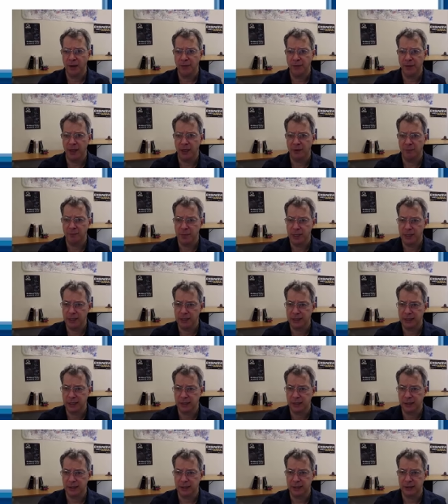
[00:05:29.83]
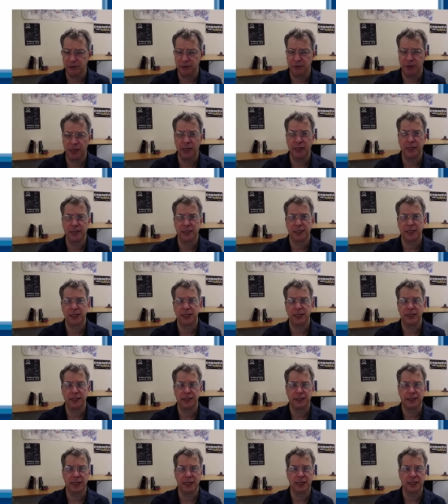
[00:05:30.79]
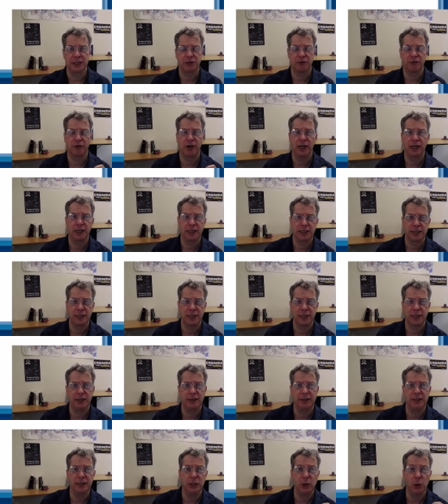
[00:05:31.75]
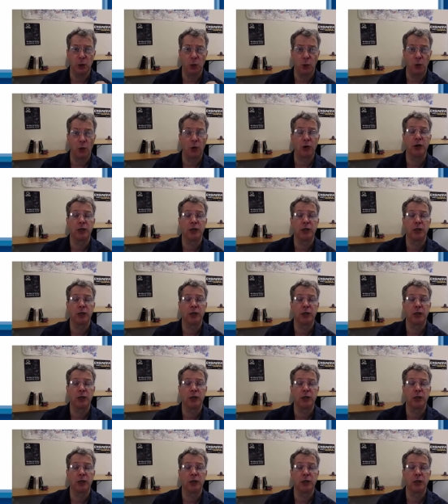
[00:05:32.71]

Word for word: and then basically translate says translate the